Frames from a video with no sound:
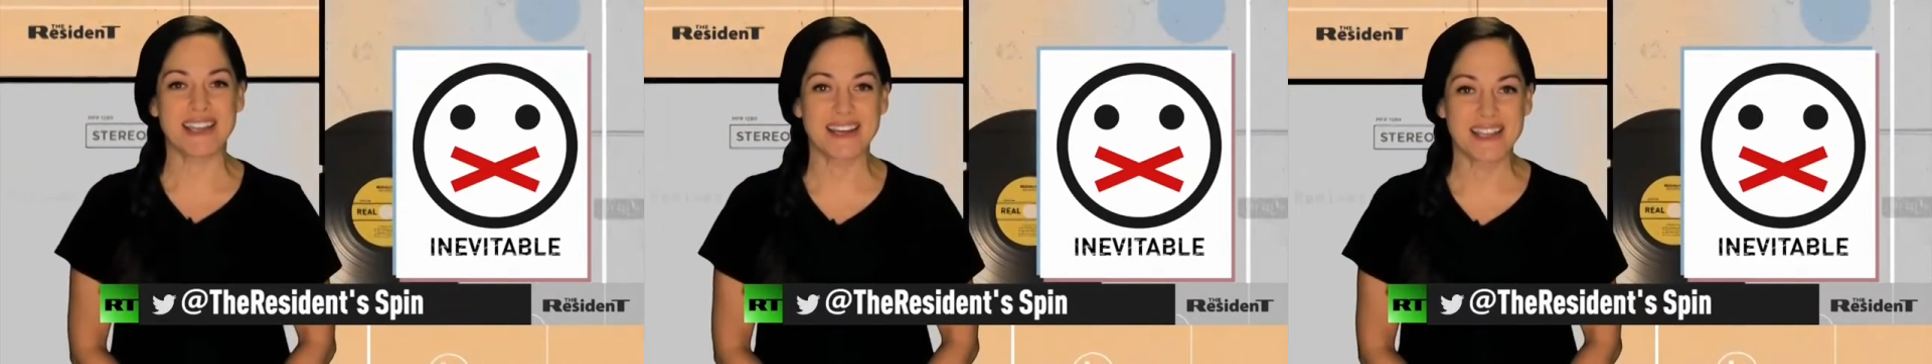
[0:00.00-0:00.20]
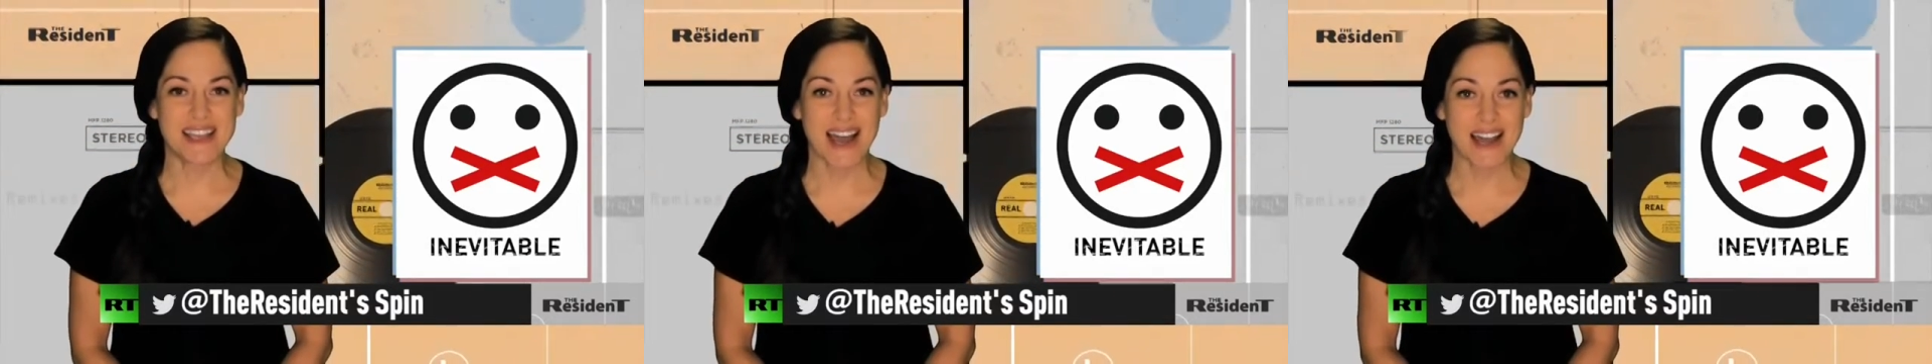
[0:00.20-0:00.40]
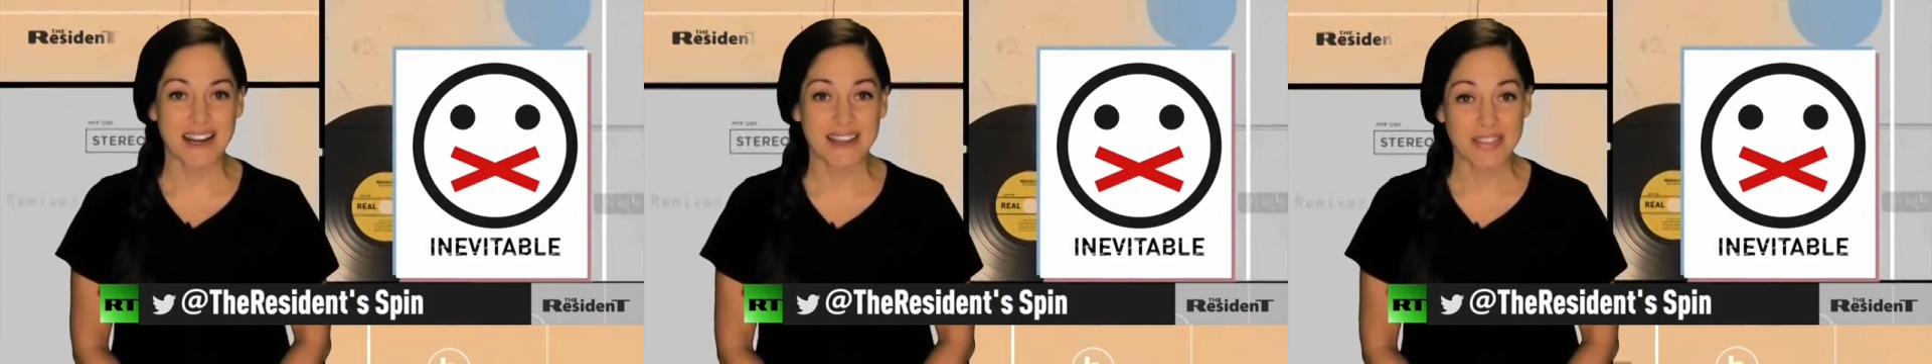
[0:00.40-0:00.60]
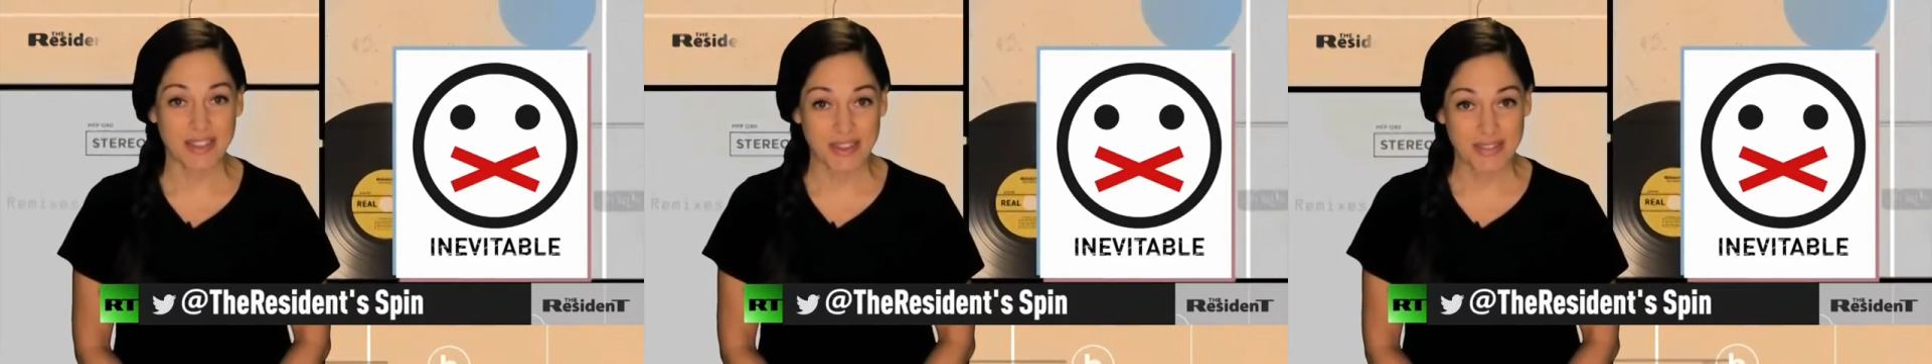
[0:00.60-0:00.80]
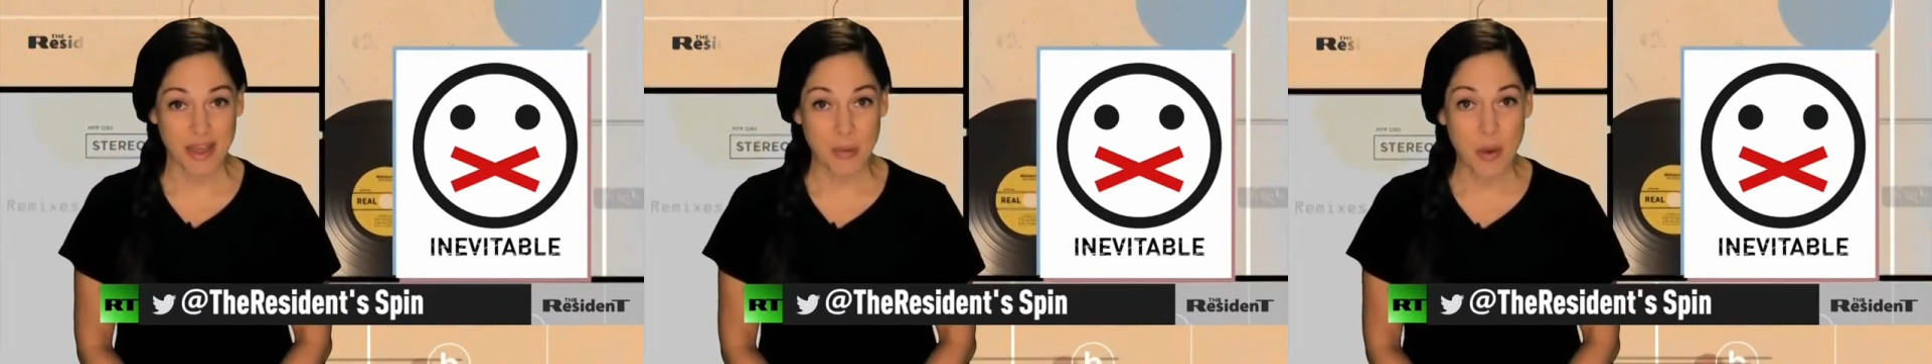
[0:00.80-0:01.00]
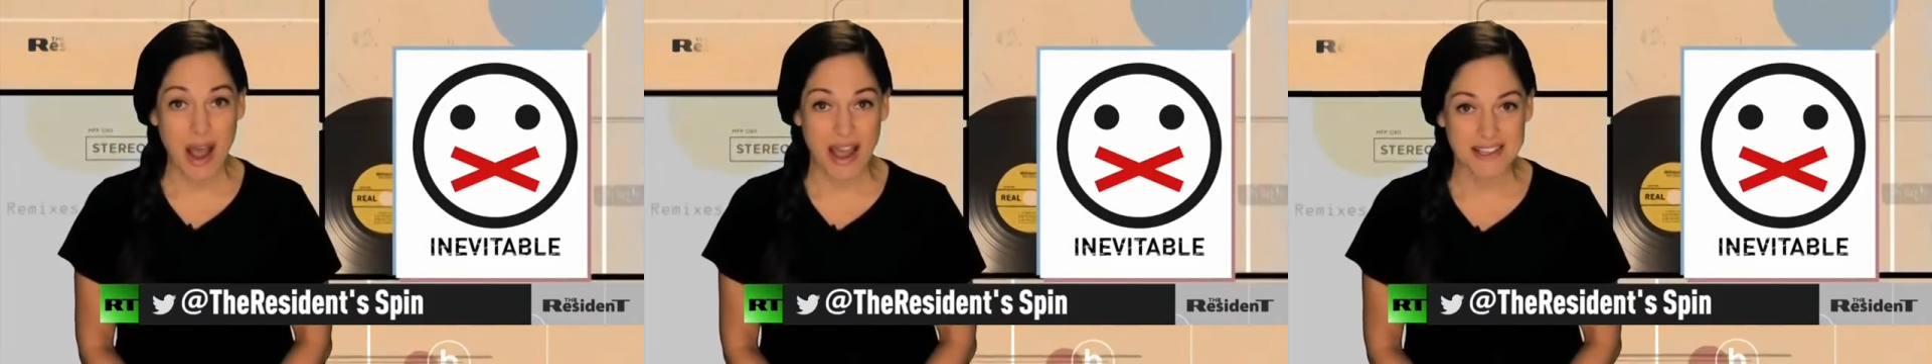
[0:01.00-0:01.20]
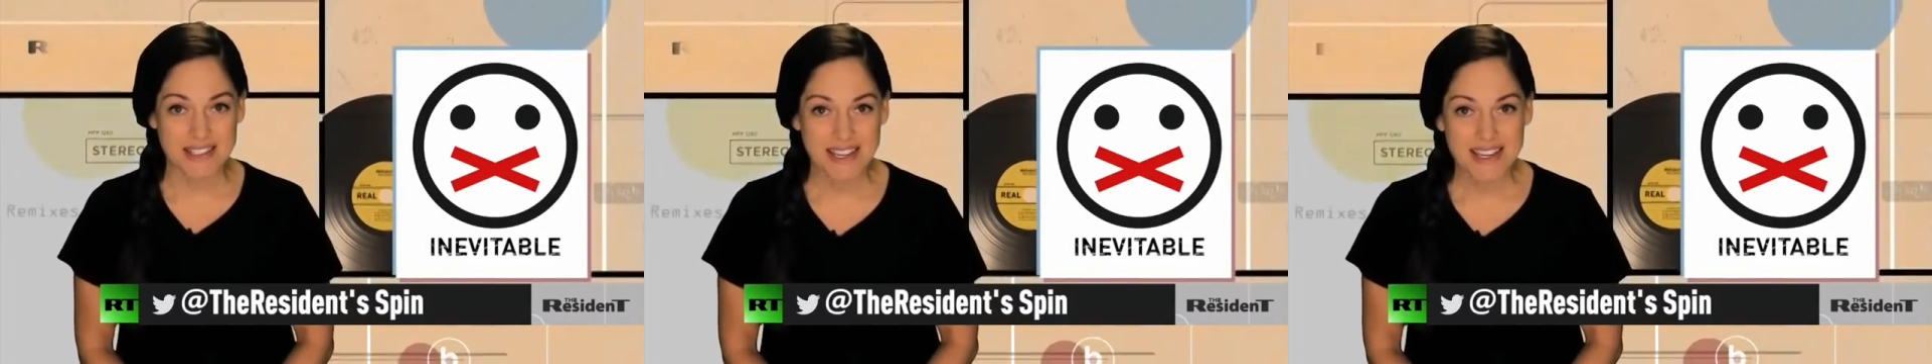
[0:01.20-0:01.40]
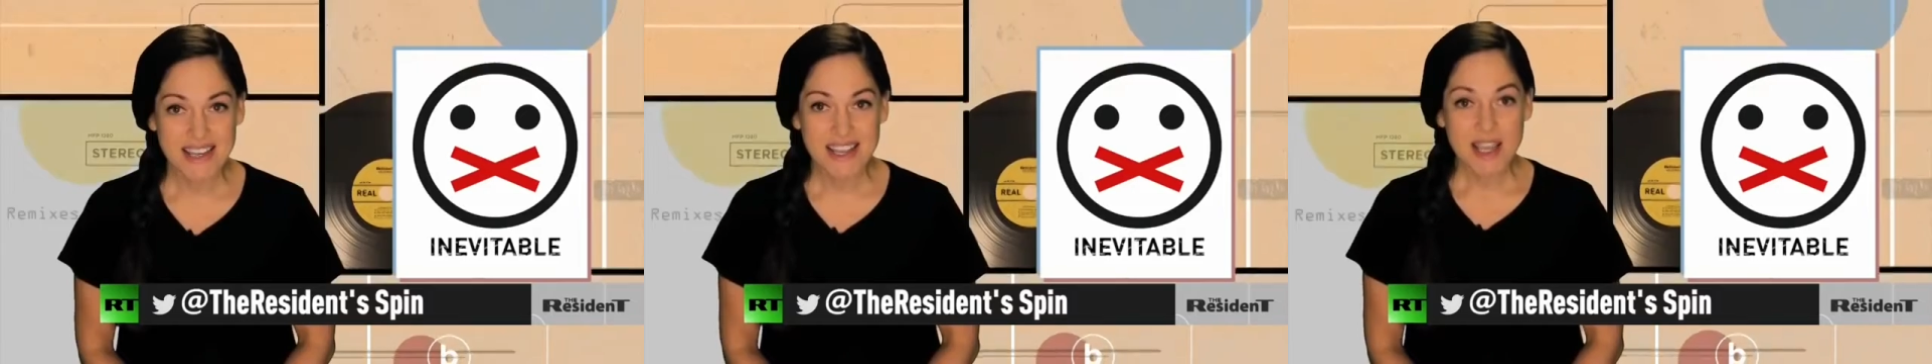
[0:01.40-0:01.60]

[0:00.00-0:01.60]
idiotic thing they want.